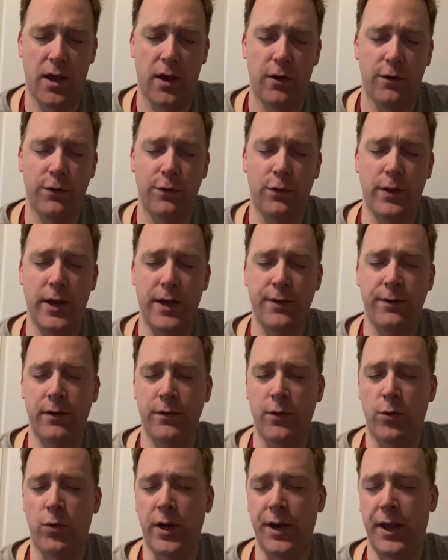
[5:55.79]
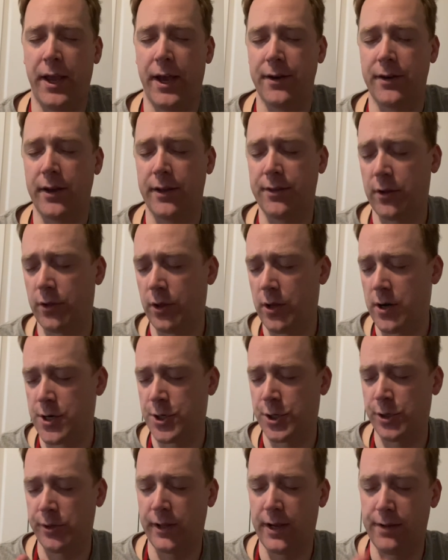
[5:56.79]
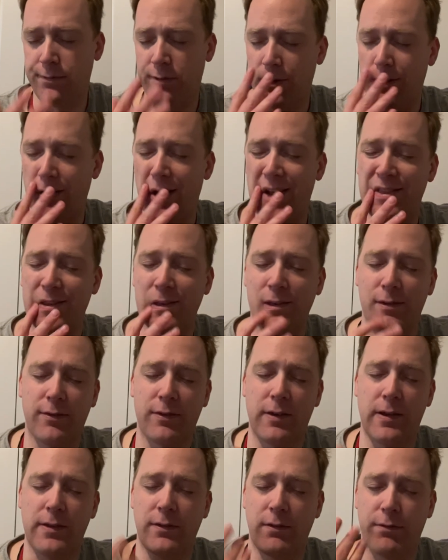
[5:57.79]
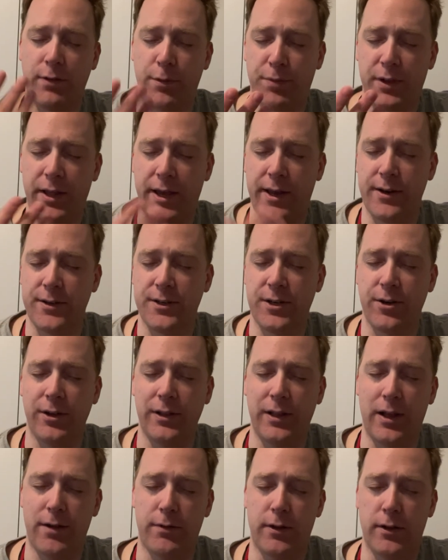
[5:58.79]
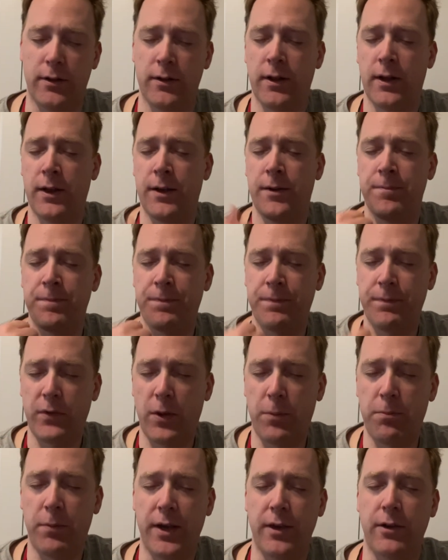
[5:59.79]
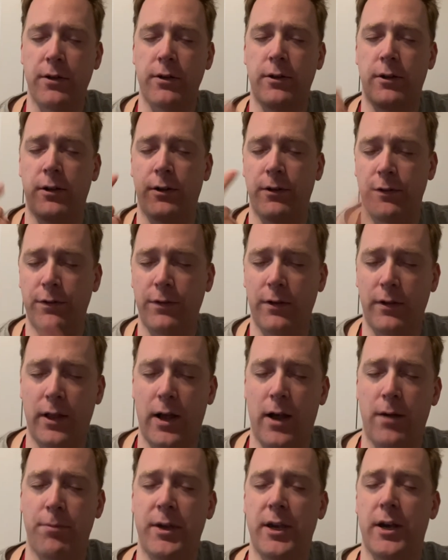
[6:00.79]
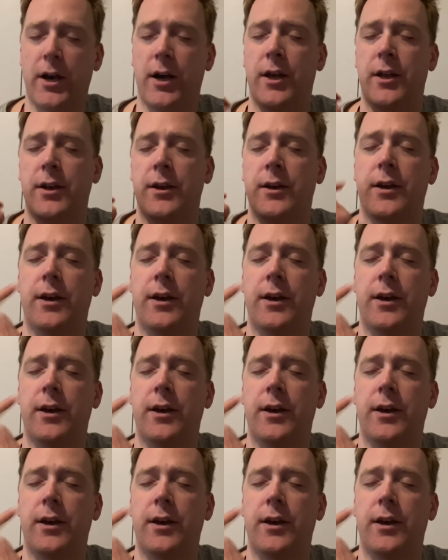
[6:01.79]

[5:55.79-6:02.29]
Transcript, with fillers: So that's on the one hand. At the larger level, at the sense of the planetary level, Michael Salamian,